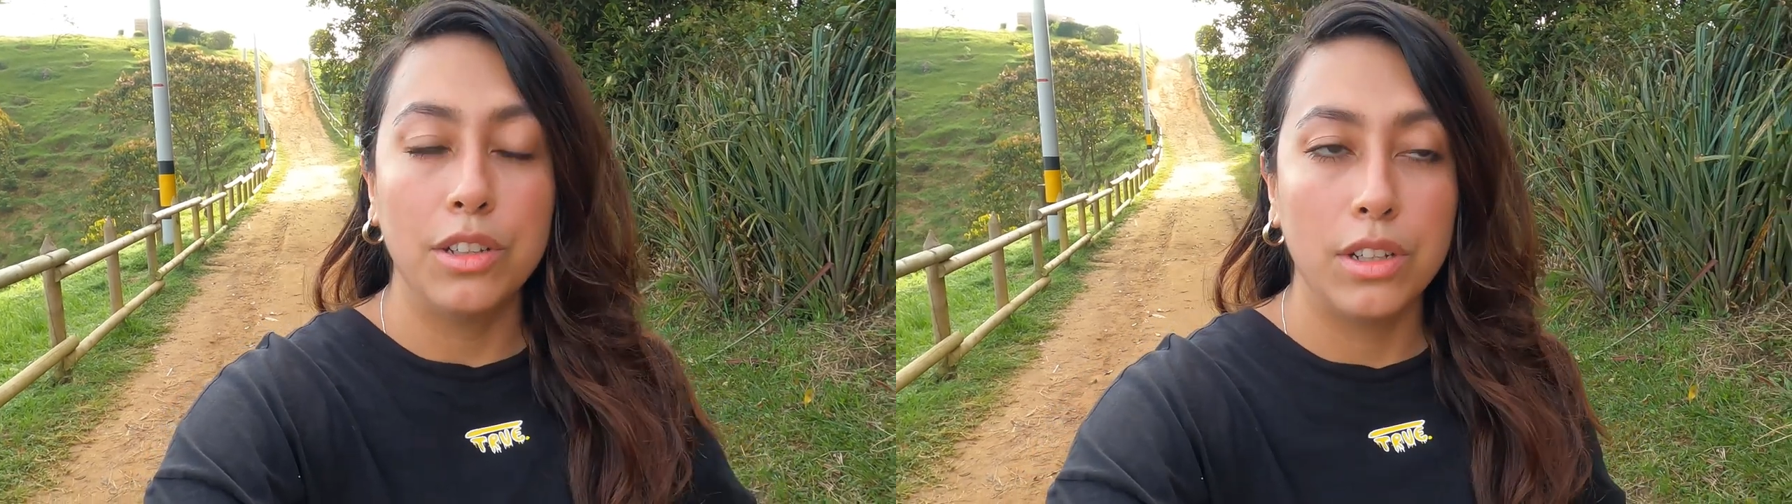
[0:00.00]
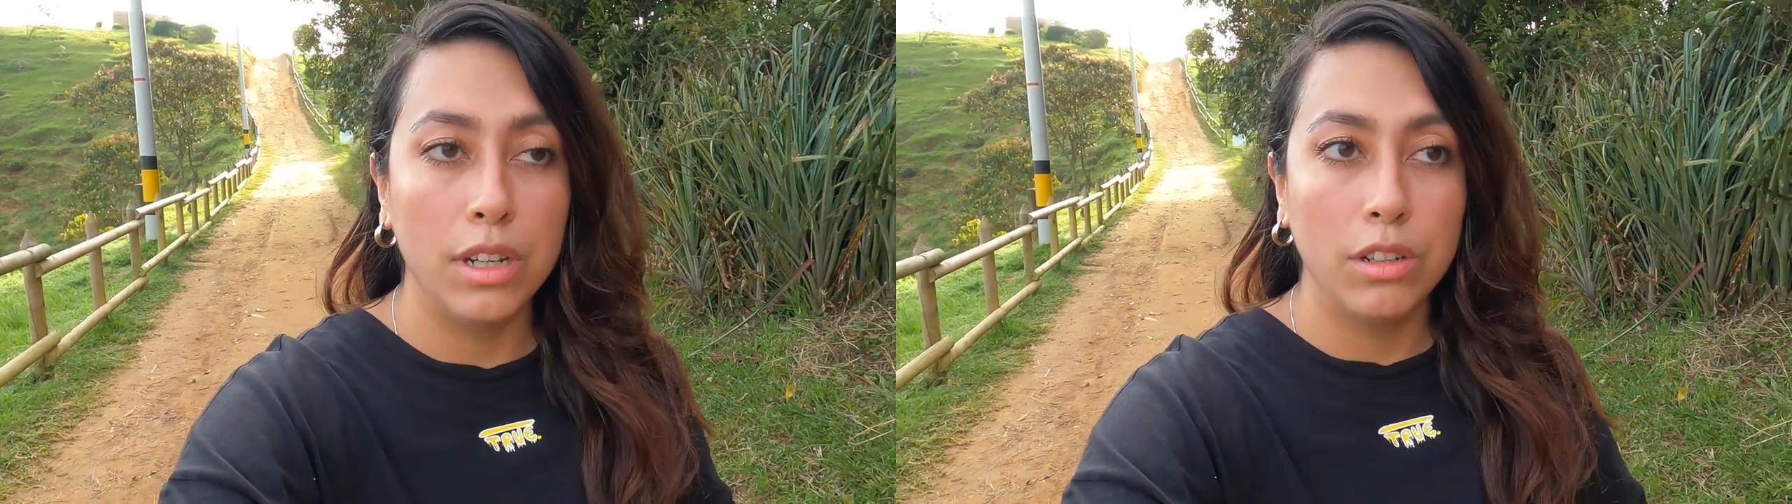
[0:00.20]

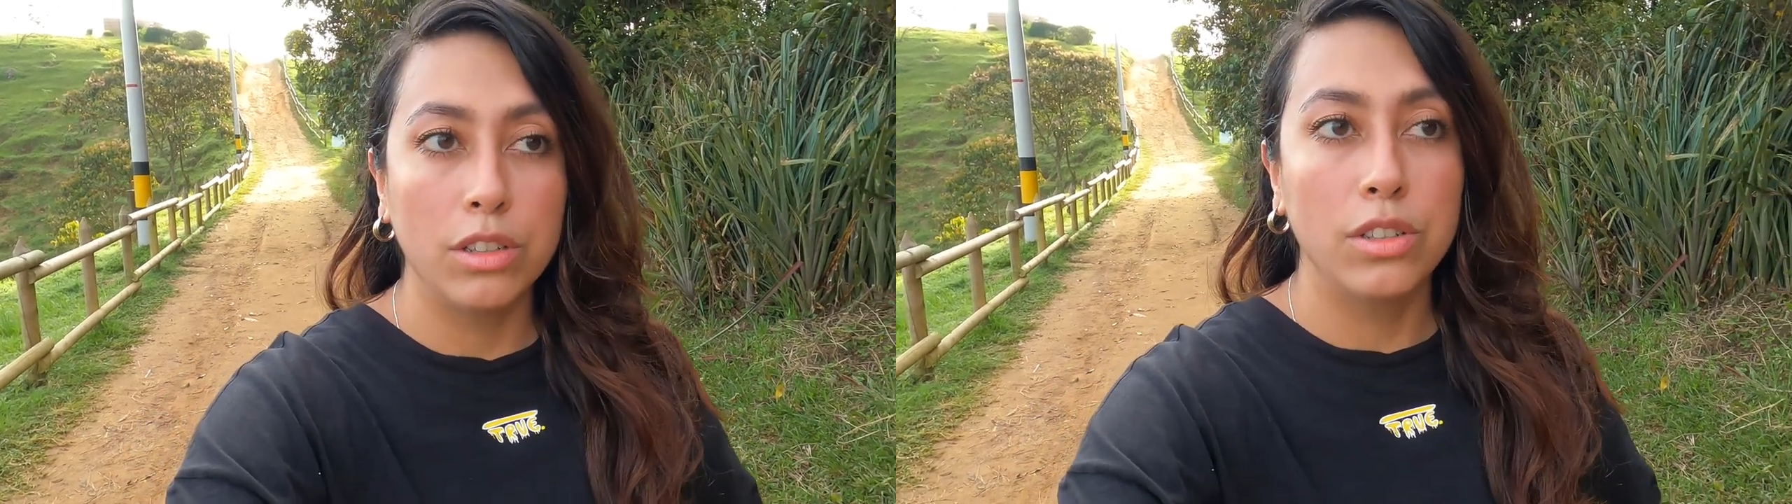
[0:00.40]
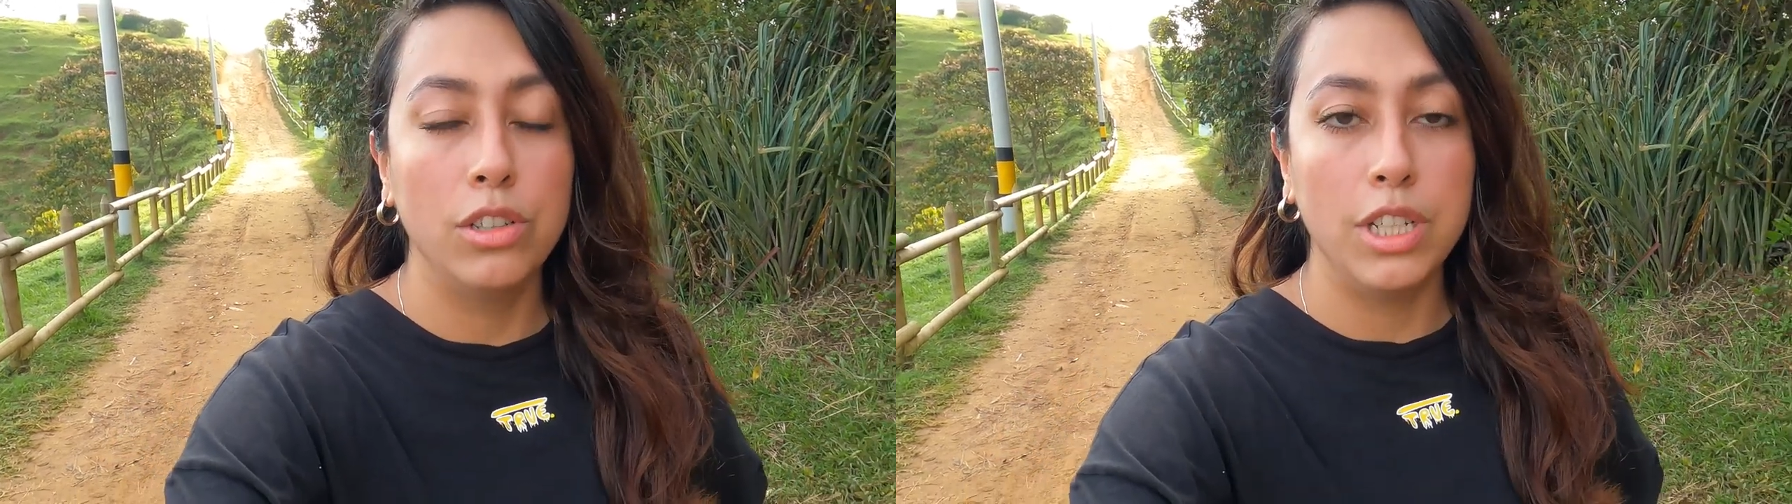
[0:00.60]
you can
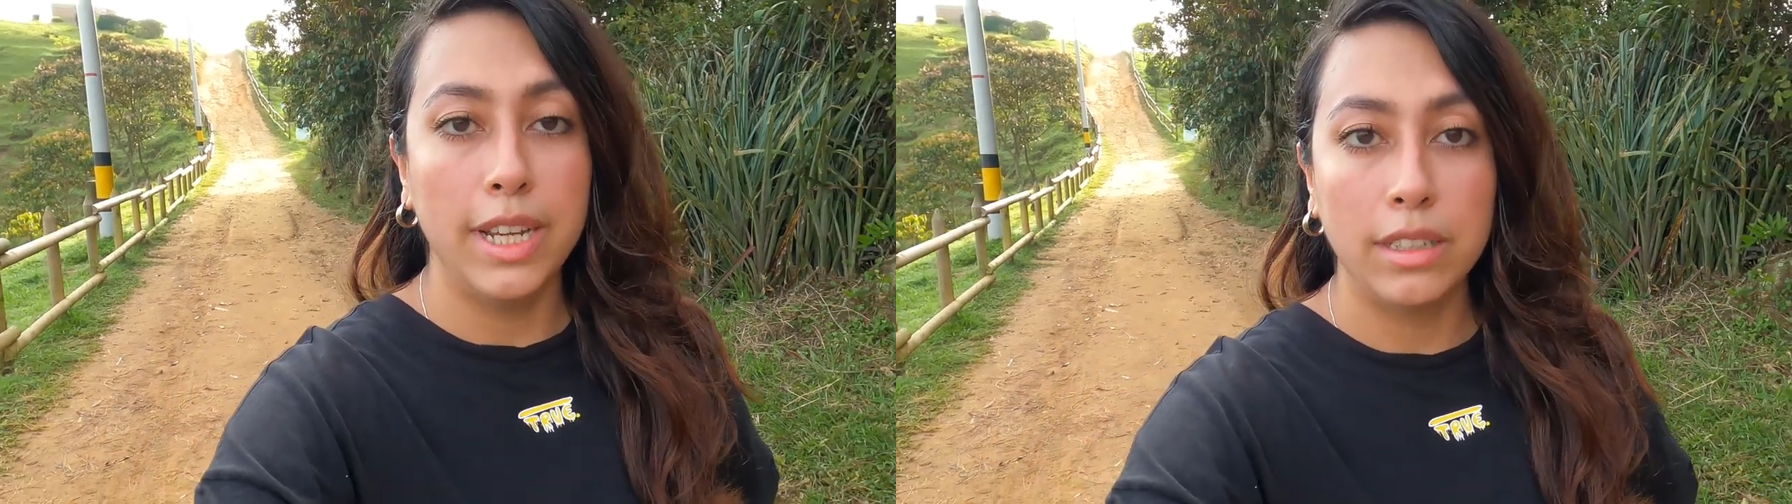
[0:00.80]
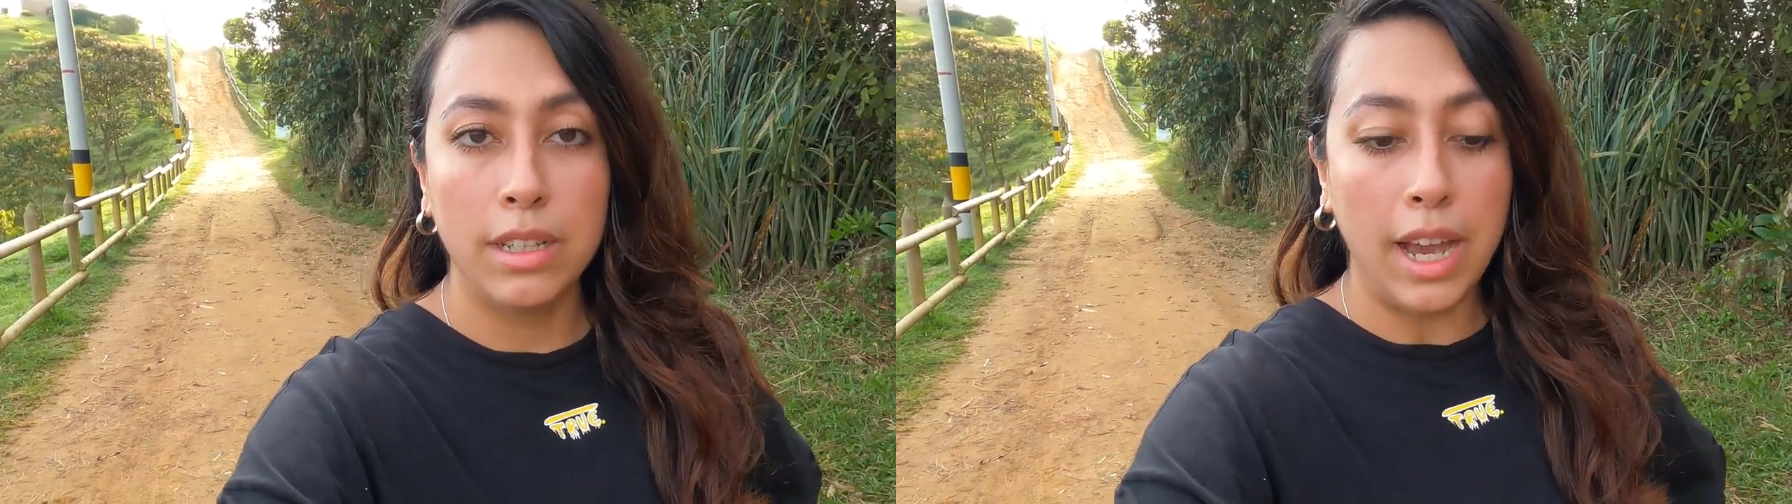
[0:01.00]
also
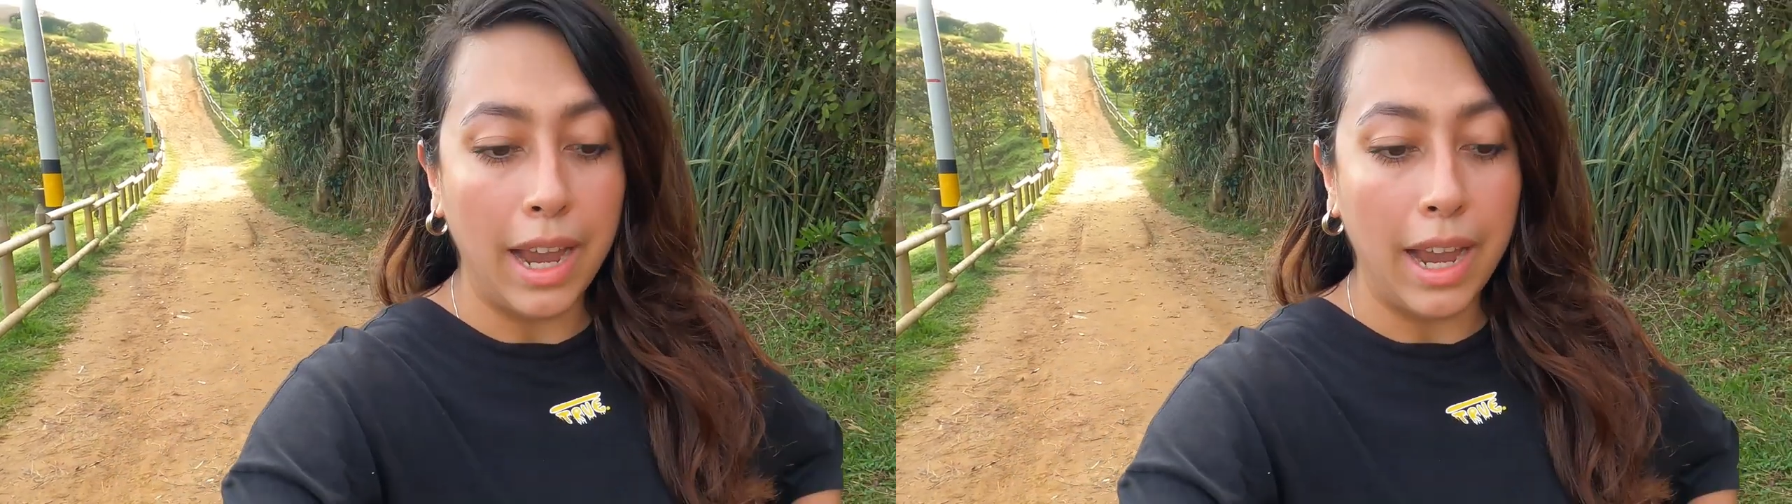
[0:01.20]
suggest